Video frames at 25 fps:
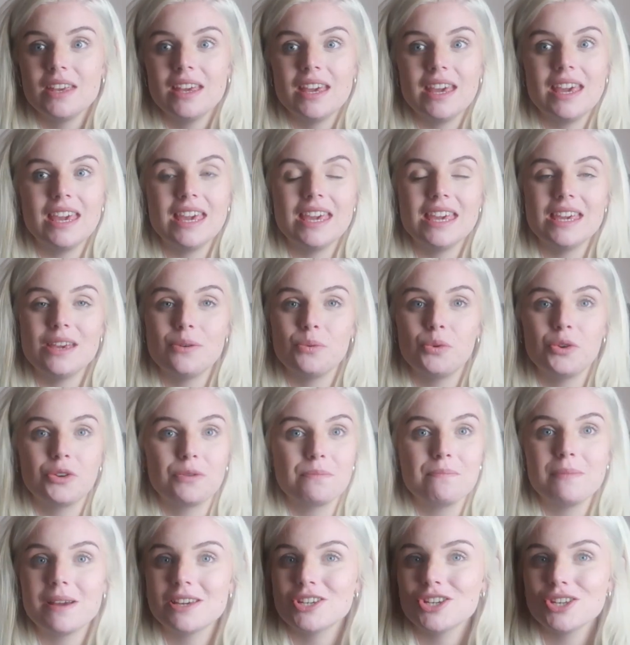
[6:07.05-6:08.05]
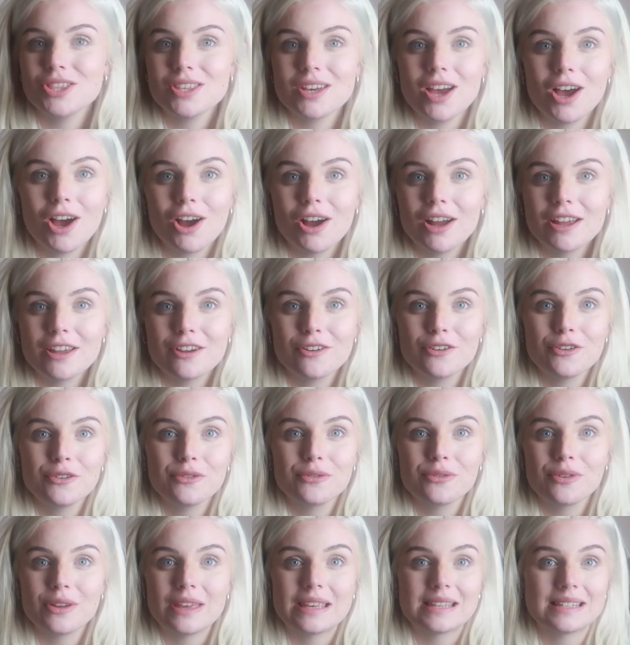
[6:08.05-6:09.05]
He would measure the height
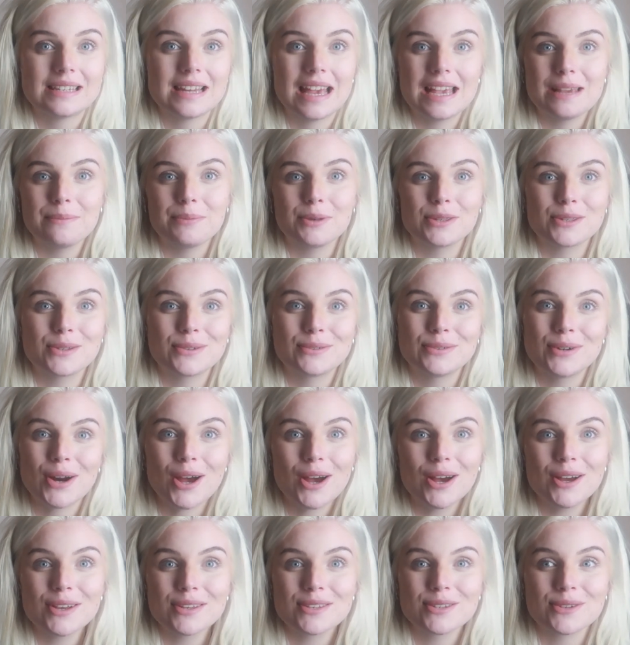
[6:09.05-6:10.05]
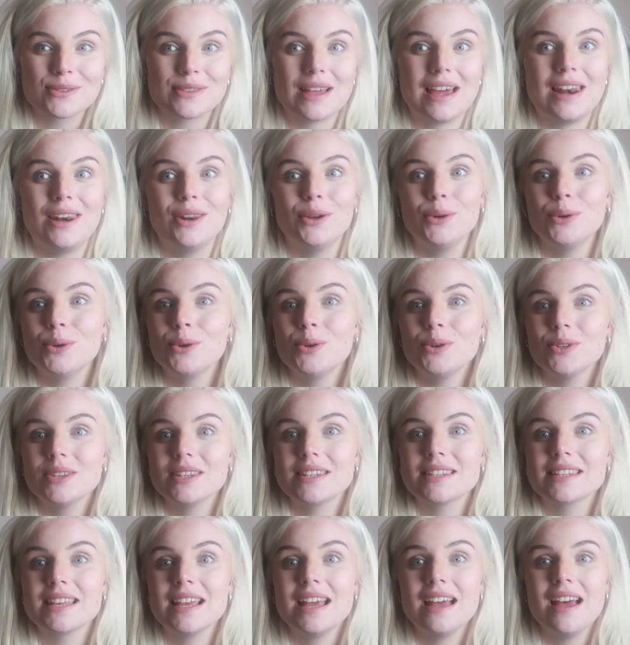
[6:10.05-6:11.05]
of his neighbours' grass on their
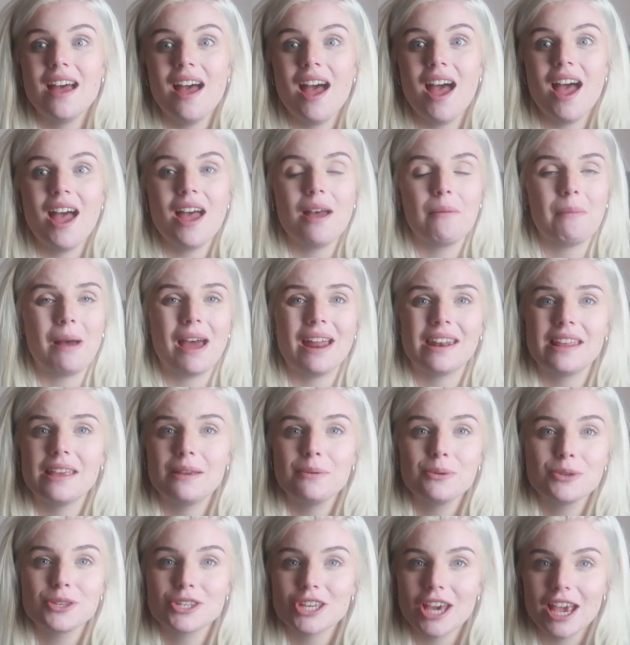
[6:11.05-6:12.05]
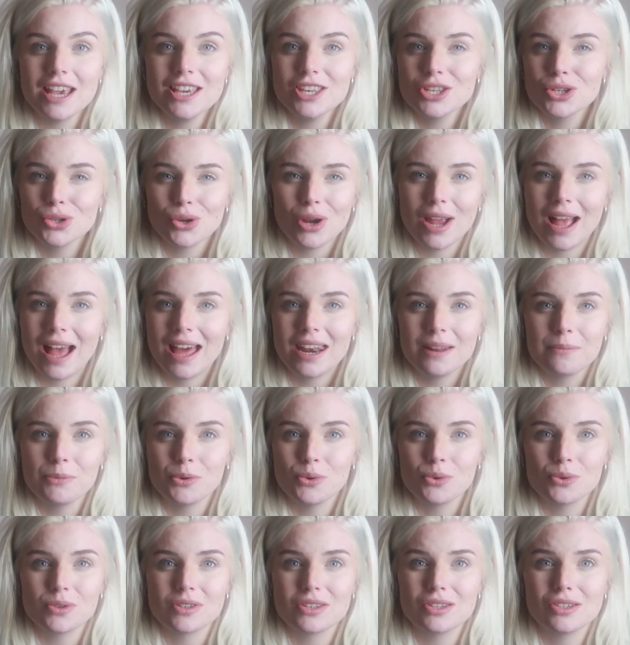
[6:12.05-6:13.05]
lawns, and he would chase stray
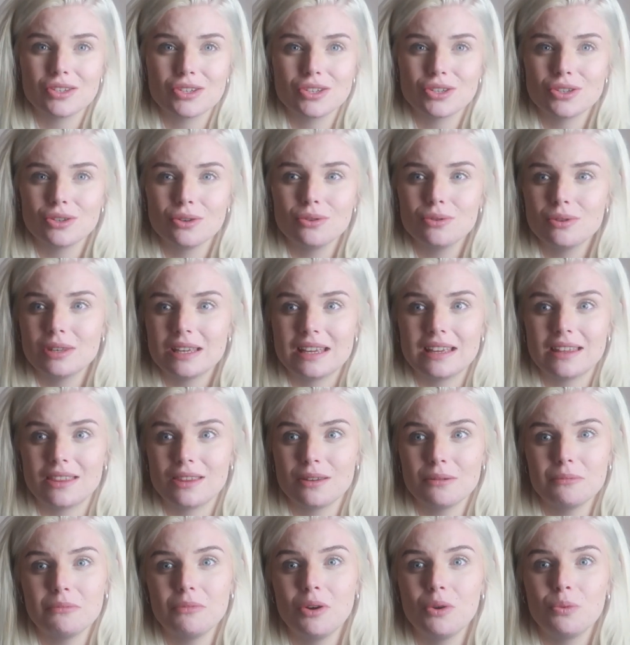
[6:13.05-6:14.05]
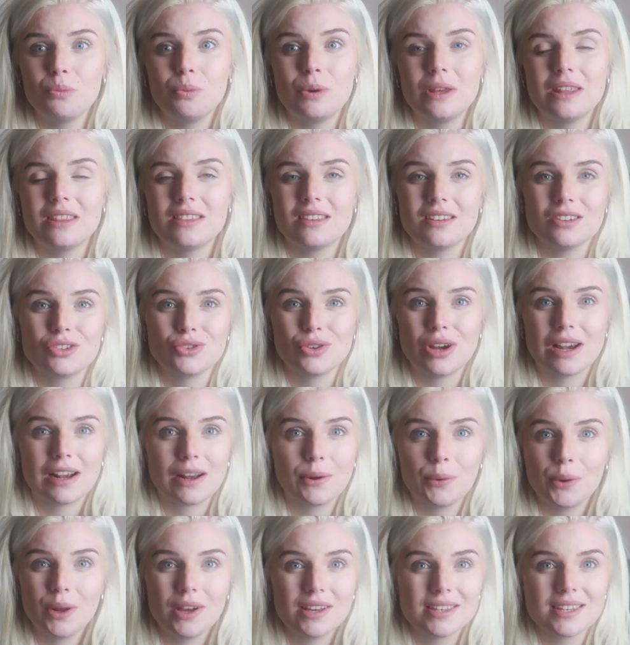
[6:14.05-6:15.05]
animals, shooting at them with a
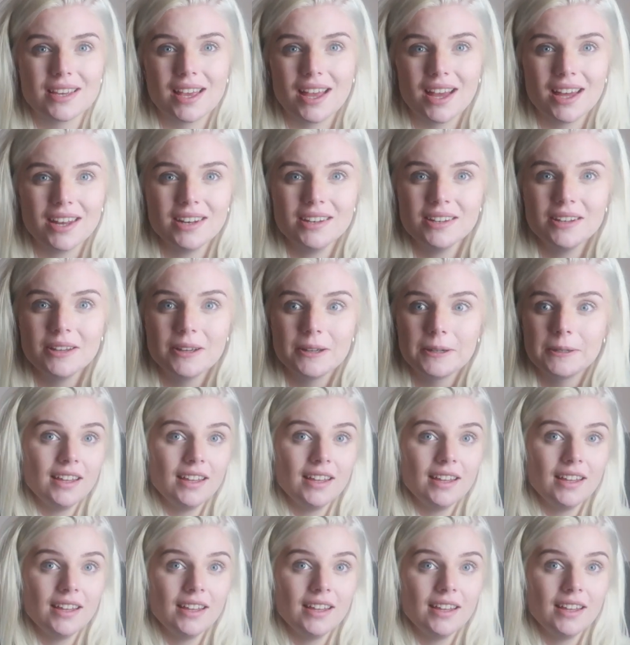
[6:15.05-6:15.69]
tranquilizer gun.